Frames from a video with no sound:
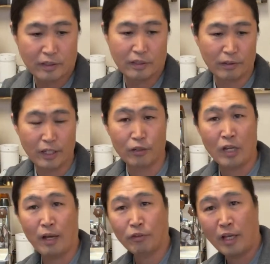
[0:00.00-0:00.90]
okay, you
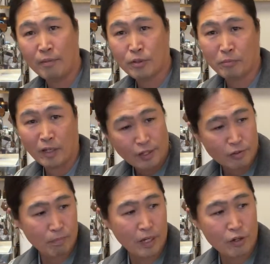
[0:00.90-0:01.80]
have to have some lots
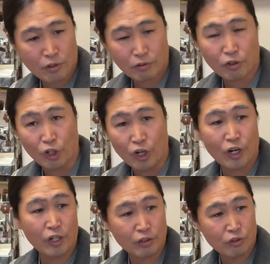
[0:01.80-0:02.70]
of patience to
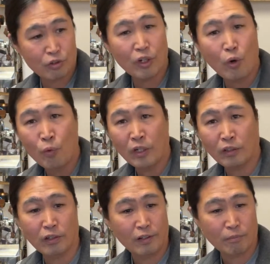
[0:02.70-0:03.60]
learn, willing to
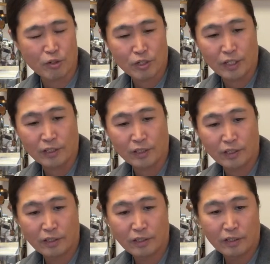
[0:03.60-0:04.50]
learn the machine.
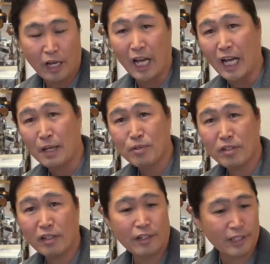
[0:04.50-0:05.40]
I'm
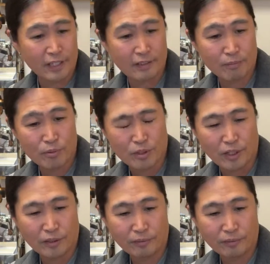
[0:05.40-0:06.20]
still learning it. So